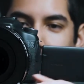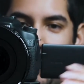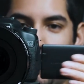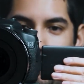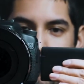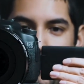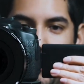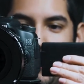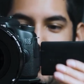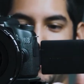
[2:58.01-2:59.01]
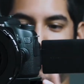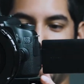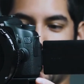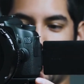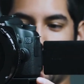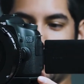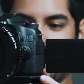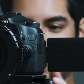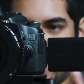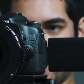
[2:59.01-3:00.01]
but if you're
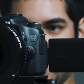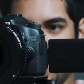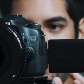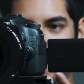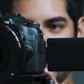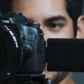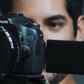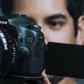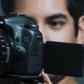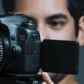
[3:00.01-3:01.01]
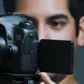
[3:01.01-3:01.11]
still messing